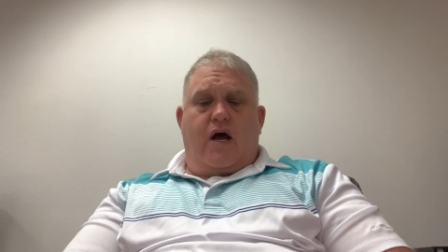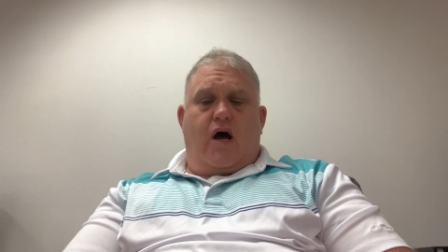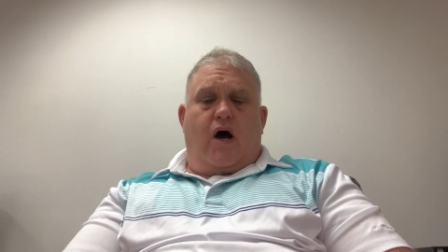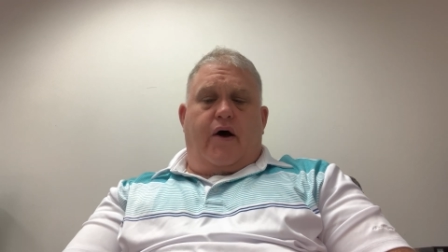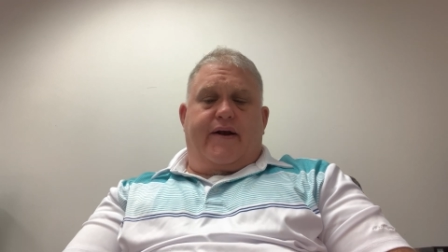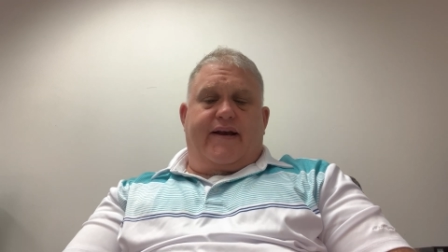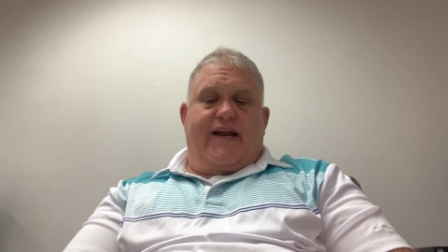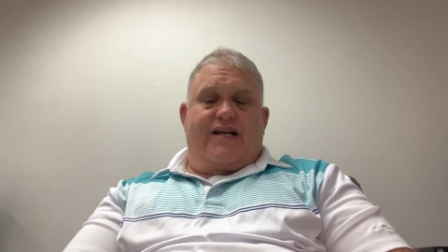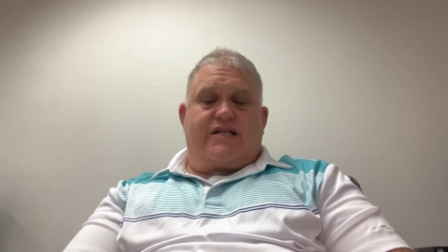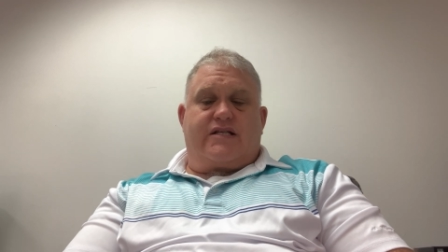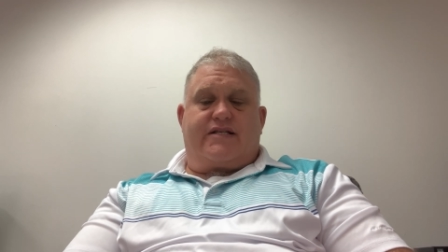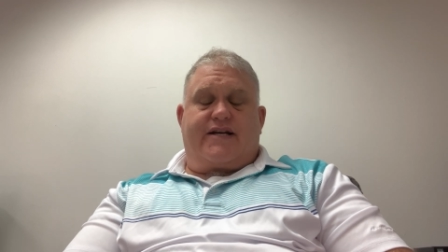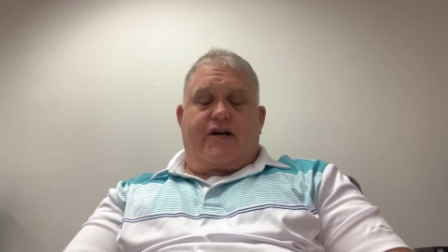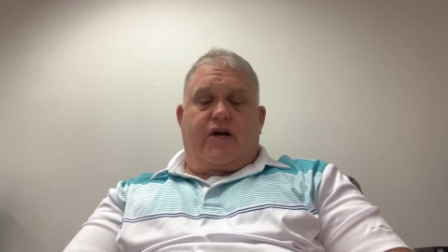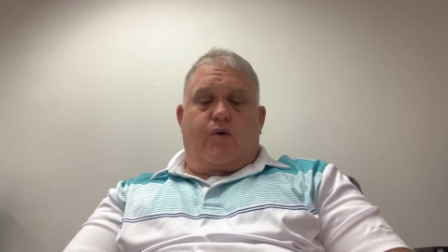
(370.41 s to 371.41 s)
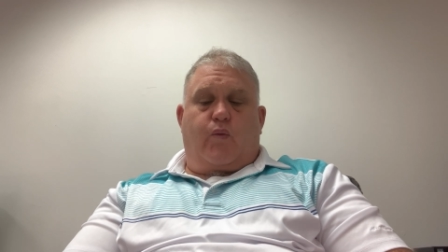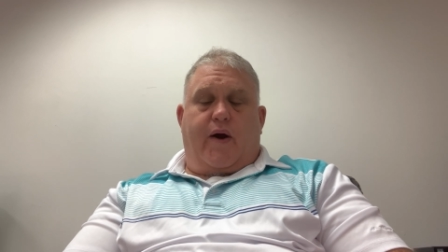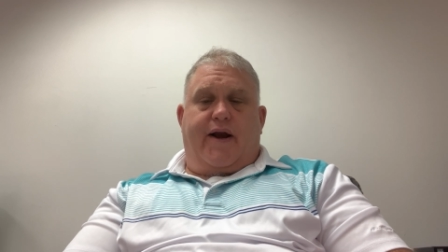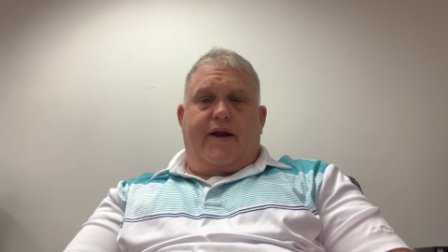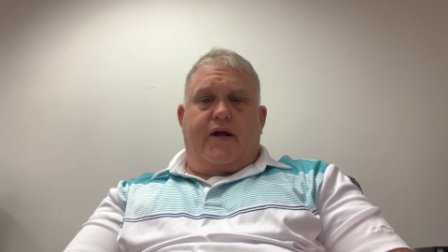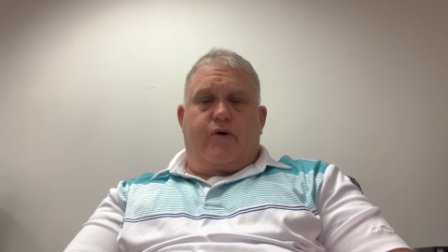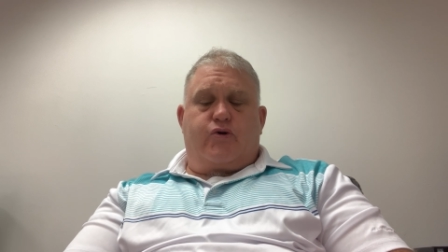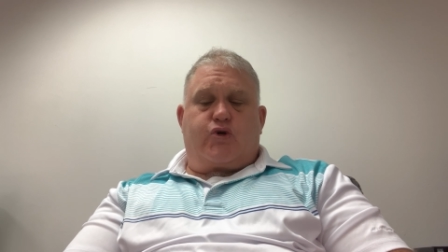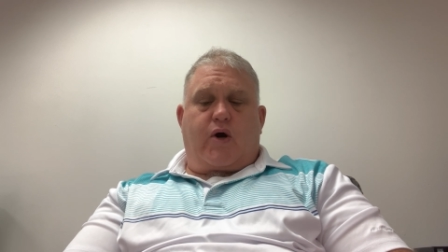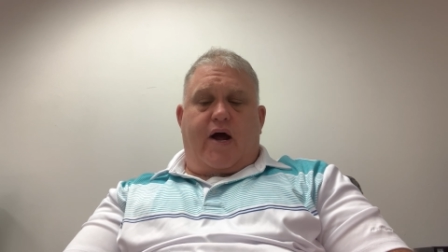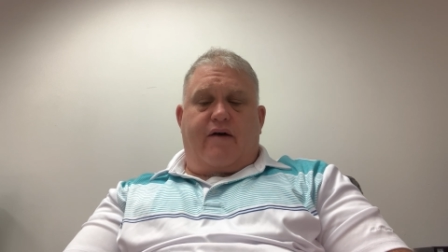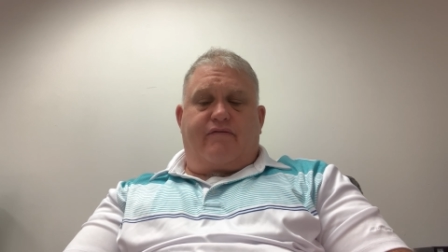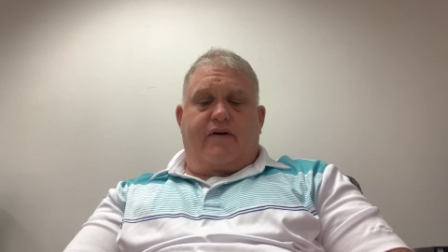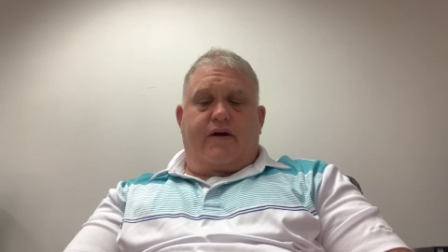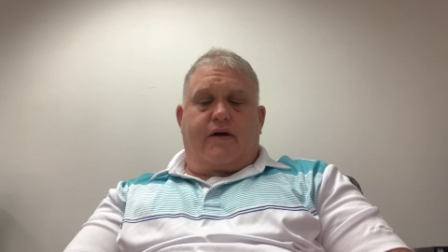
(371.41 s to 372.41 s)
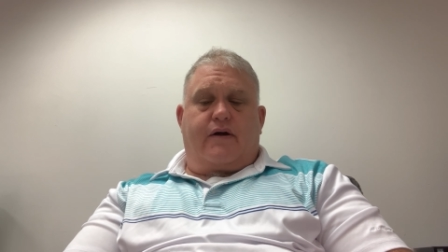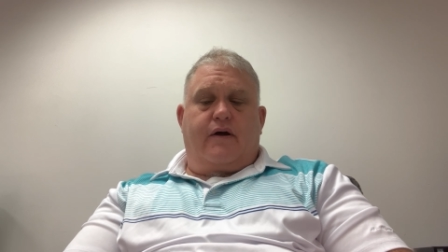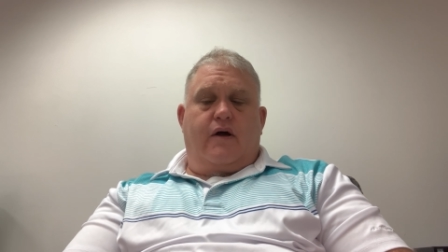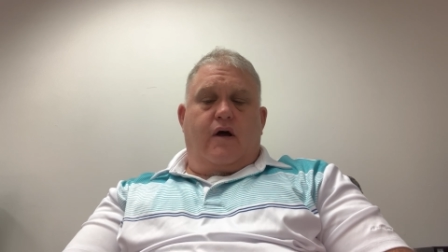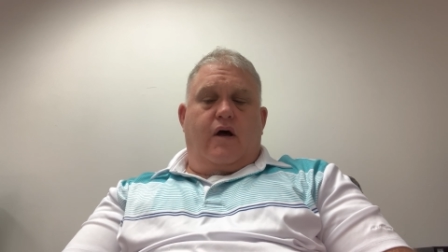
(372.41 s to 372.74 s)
unnecessary radio traffic,